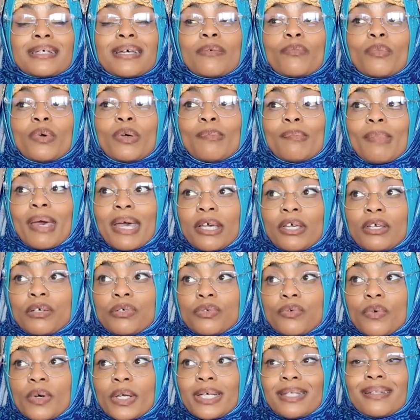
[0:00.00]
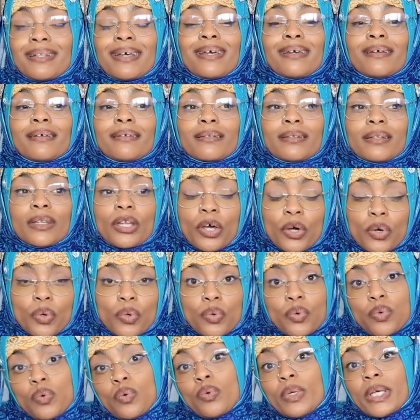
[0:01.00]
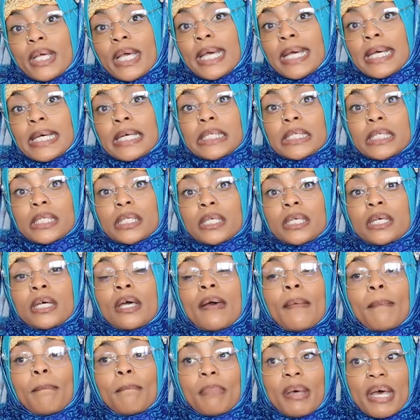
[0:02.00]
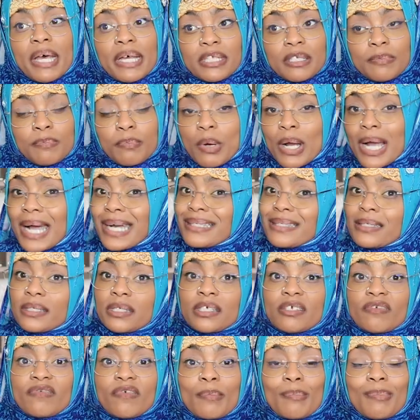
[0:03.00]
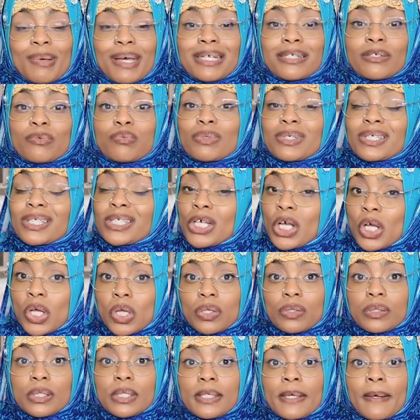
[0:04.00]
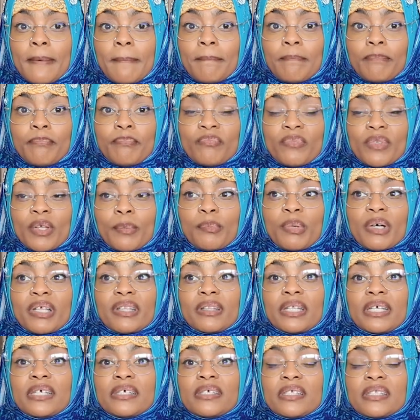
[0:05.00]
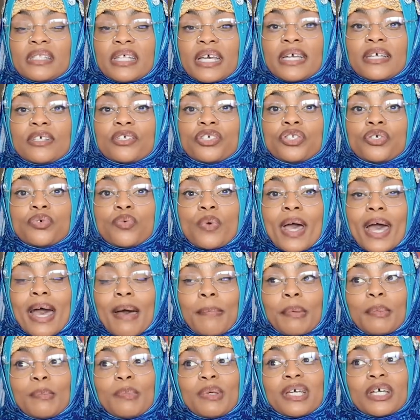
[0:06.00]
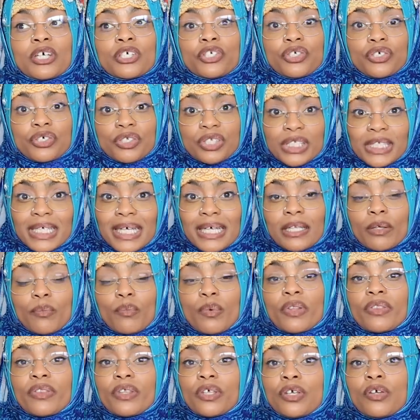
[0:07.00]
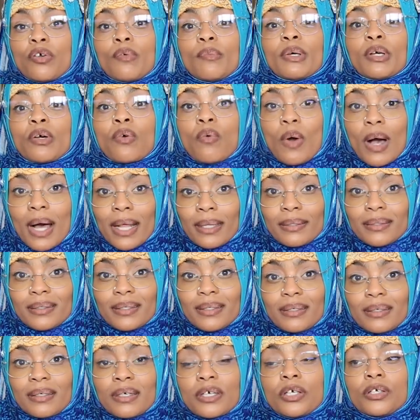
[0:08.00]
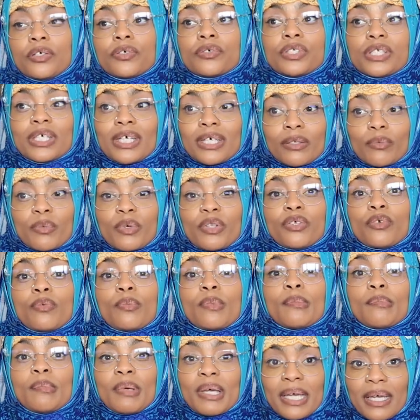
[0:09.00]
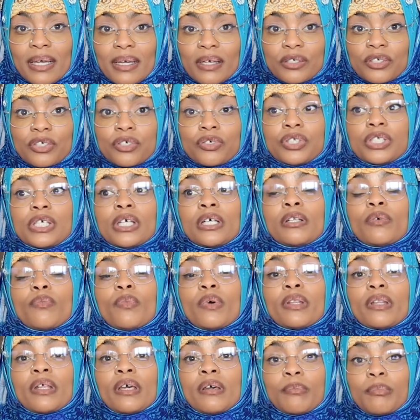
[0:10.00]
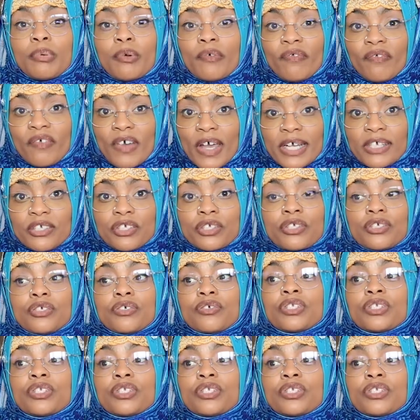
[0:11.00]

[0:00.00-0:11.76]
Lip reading: Can we make you do anything? No, can't. Best practices for best results. But these things do happen because you're dealing with the human quality. You're dealing with human beings. You're dealing with imperfections.